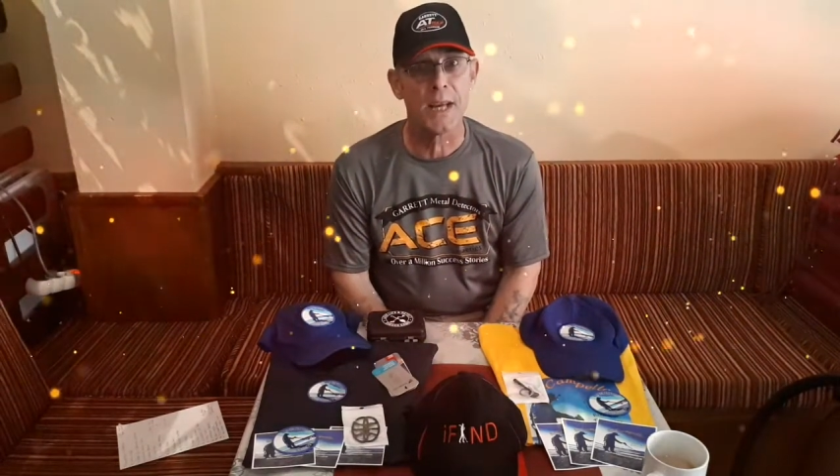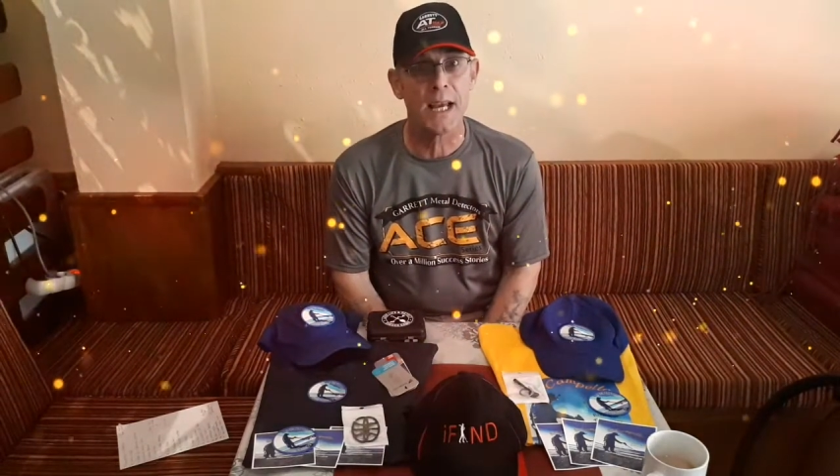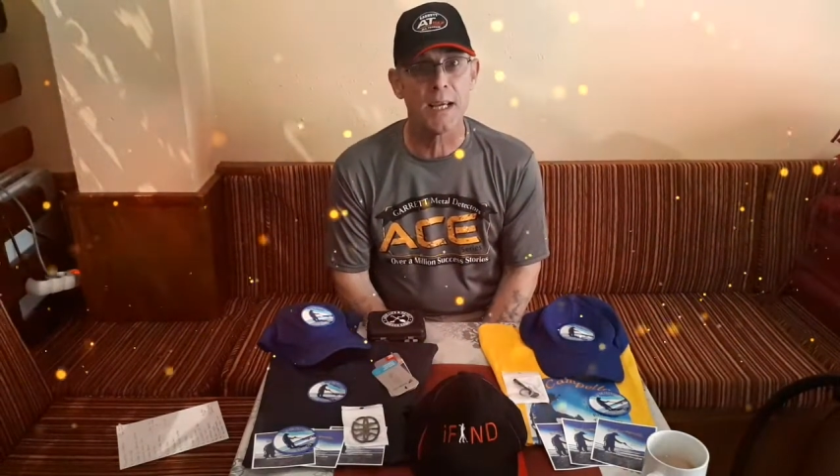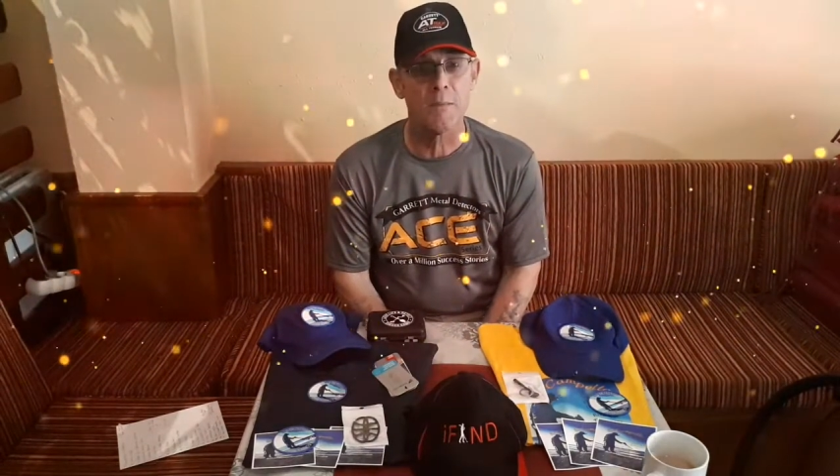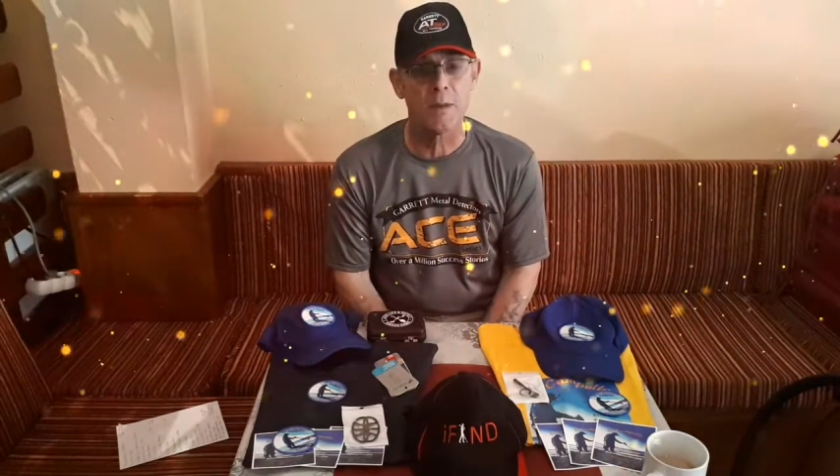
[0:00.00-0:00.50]

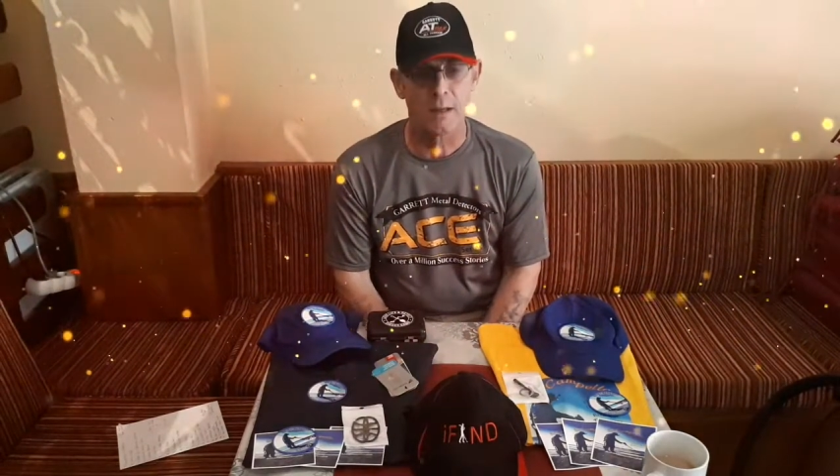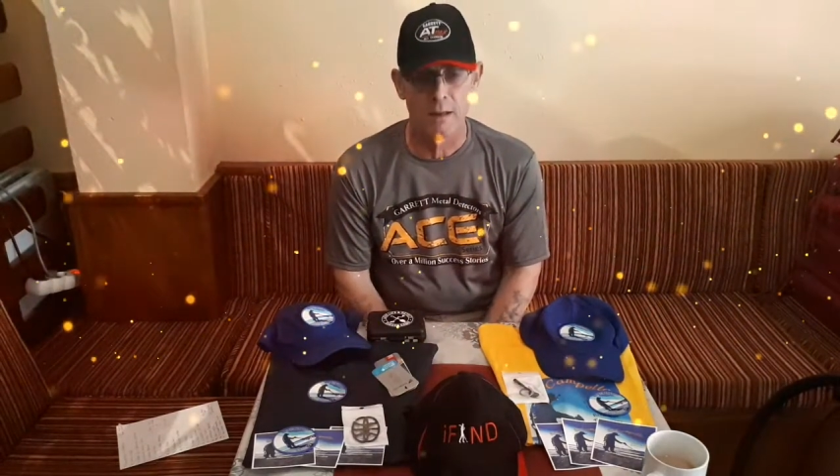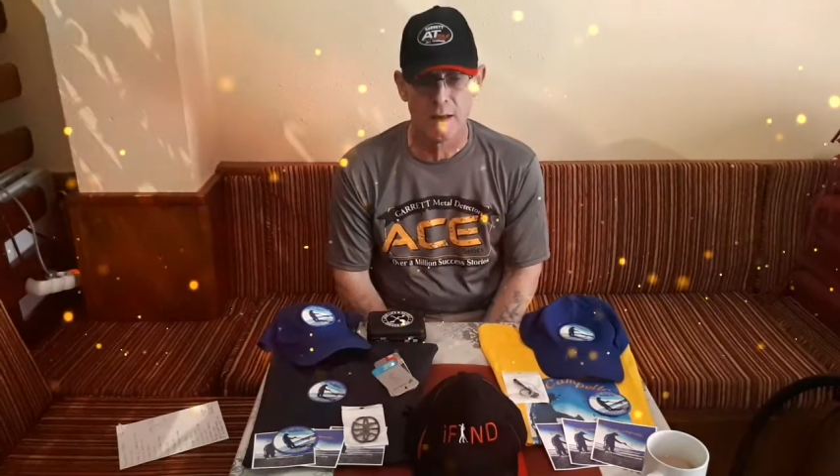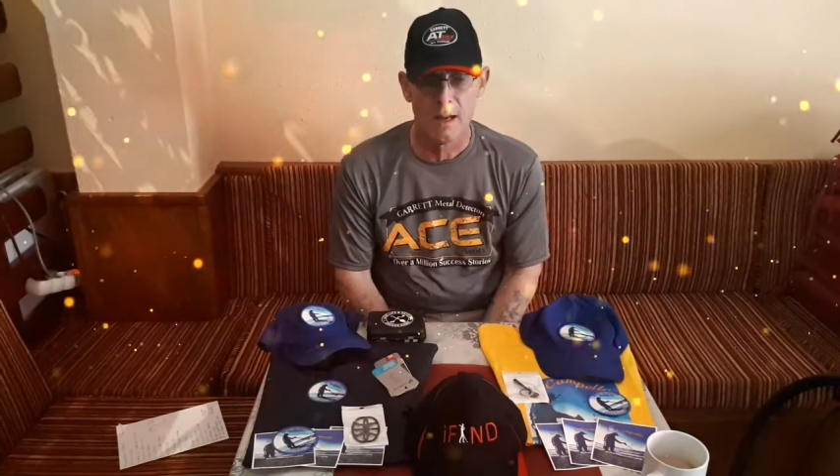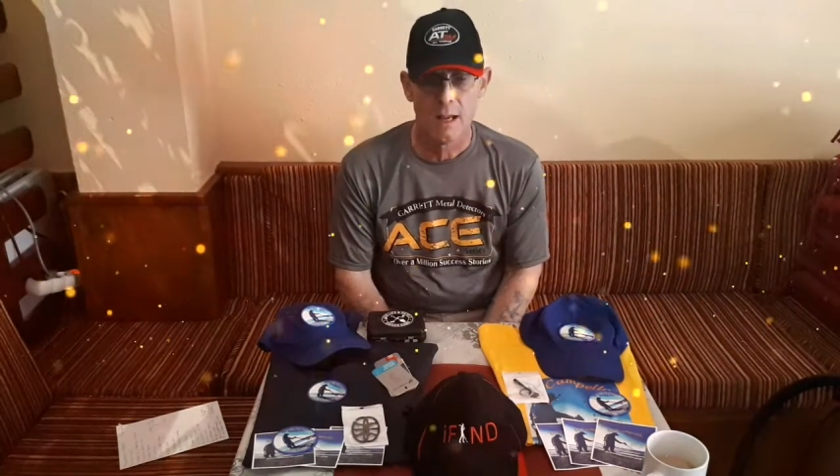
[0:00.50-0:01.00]
names
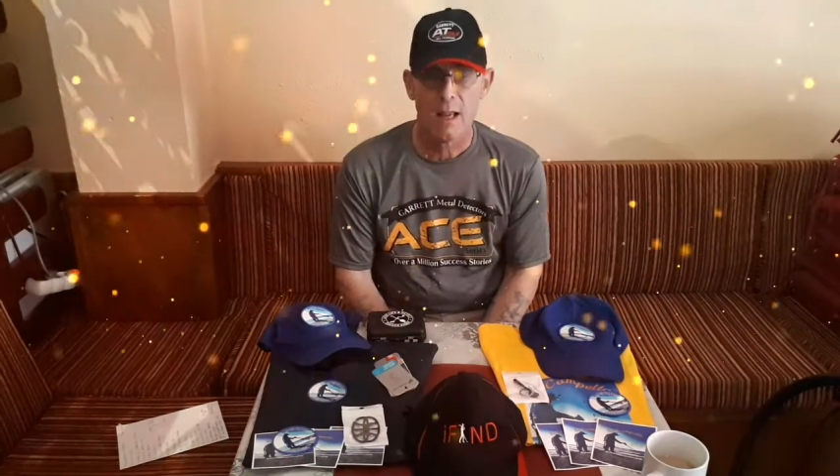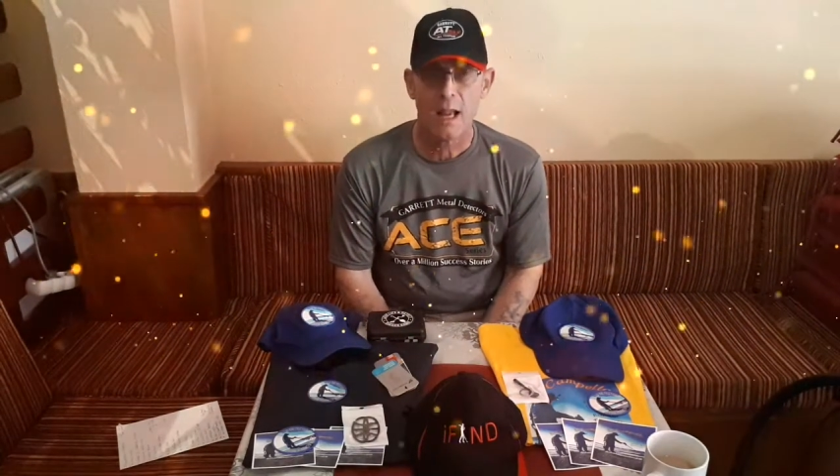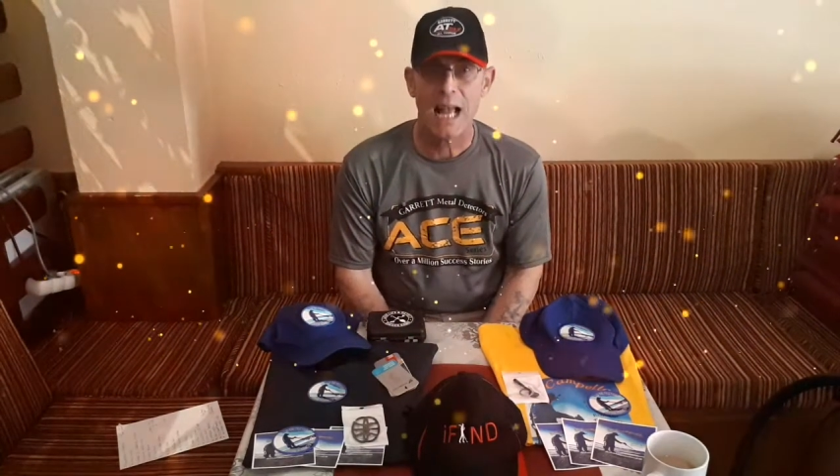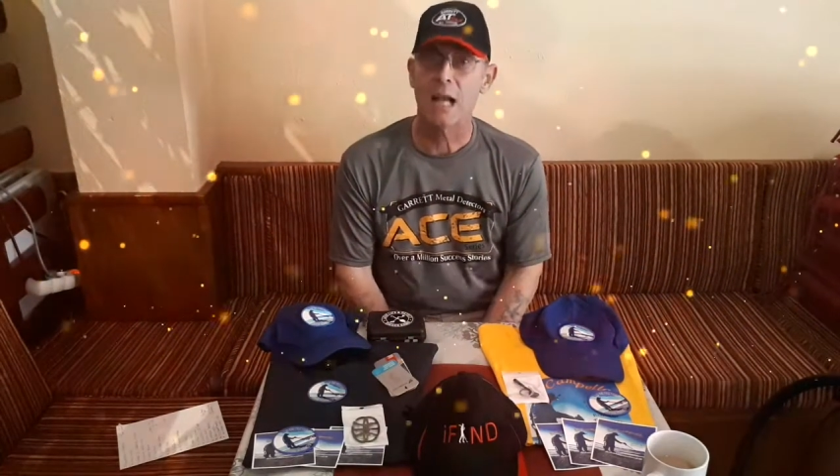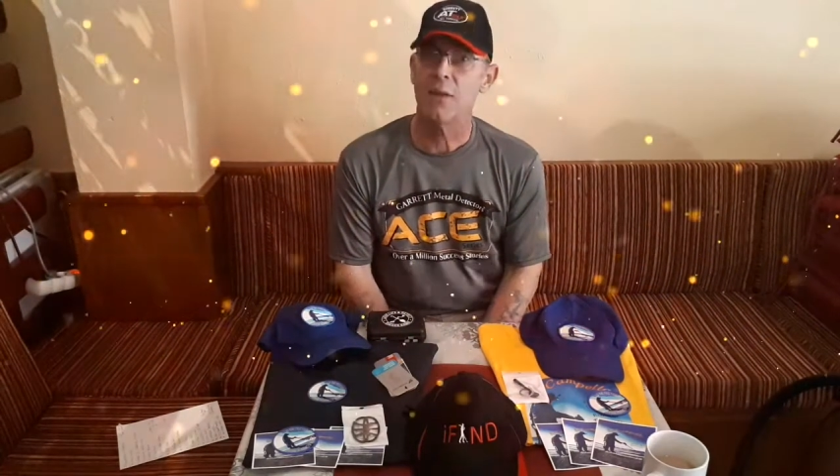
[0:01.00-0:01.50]

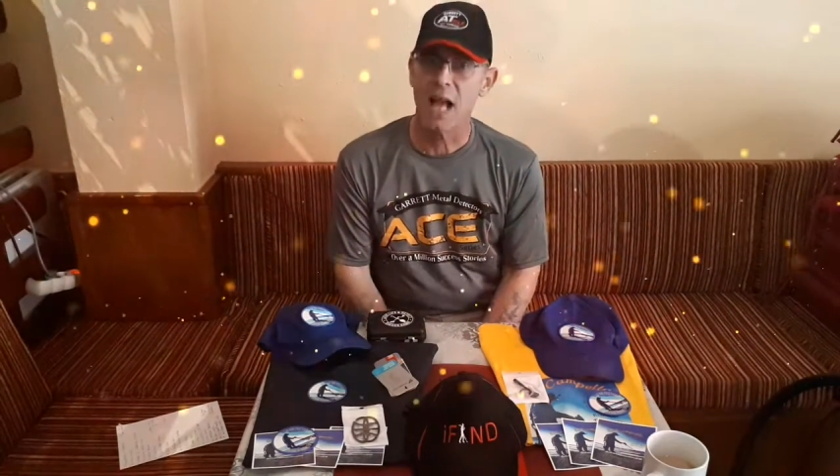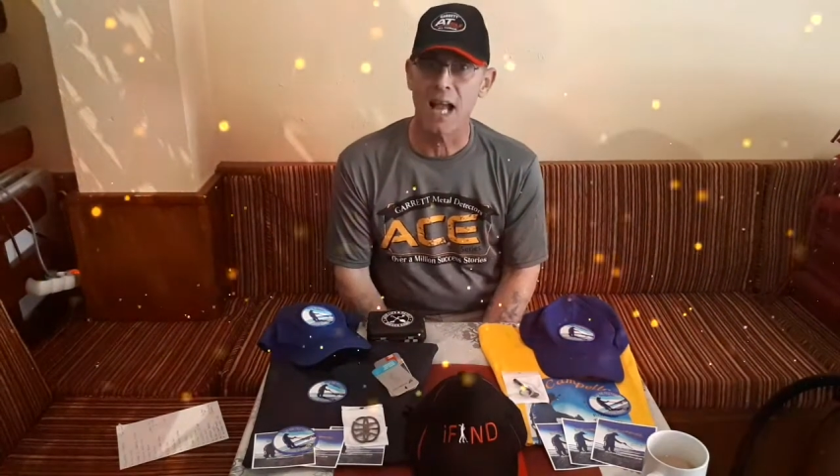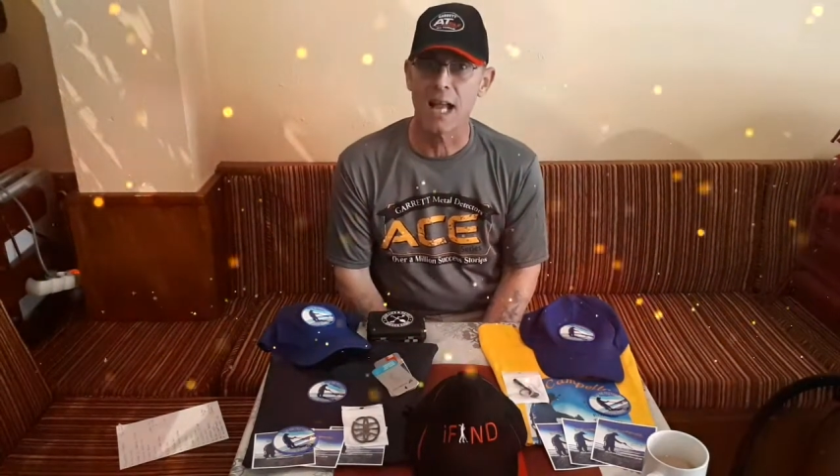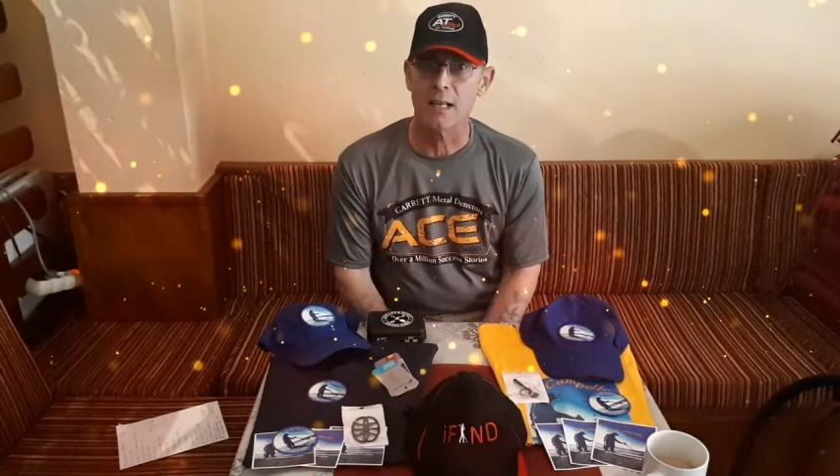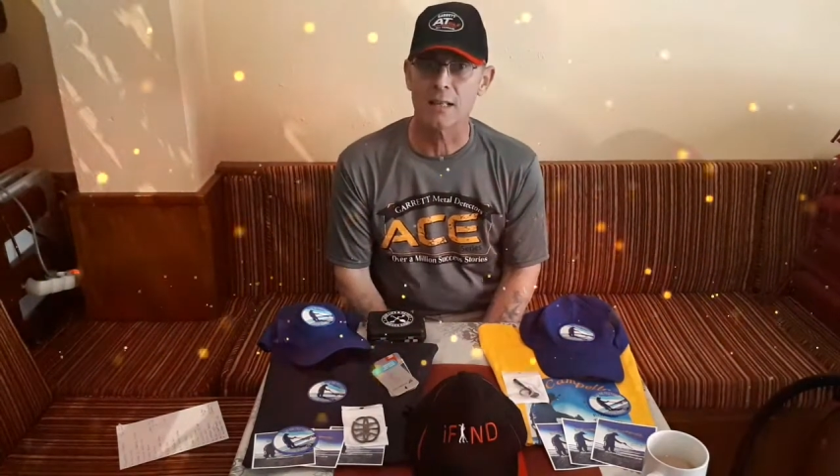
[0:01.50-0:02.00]
out the
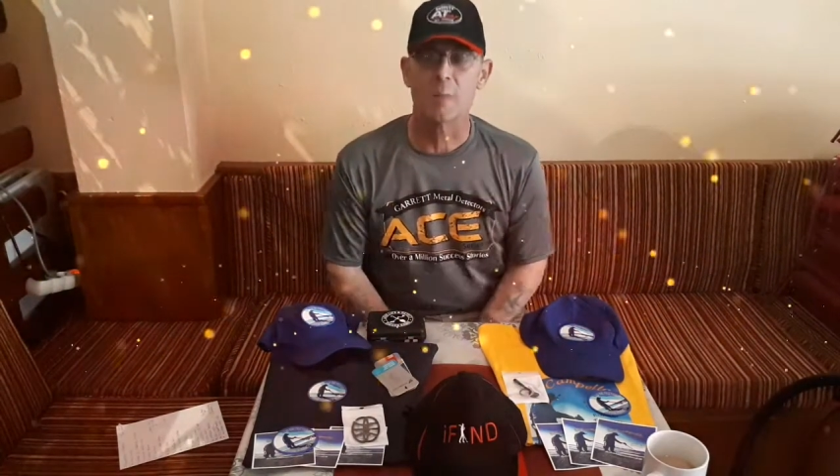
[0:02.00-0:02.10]
hat.